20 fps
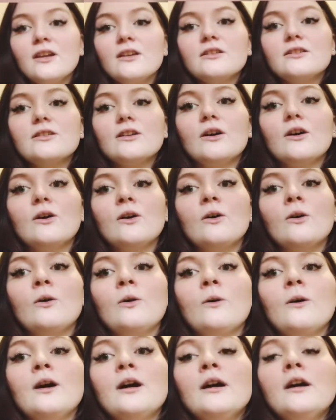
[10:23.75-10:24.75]

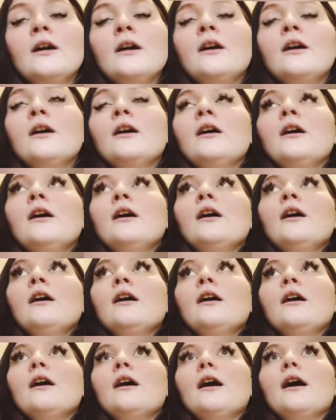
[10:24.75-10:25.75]
So,
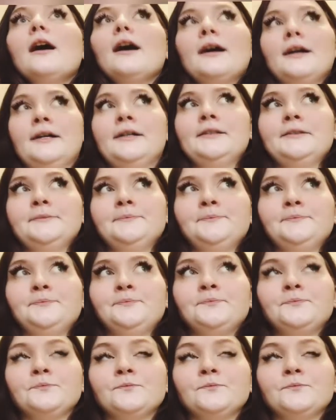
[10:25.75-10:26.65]
yeah,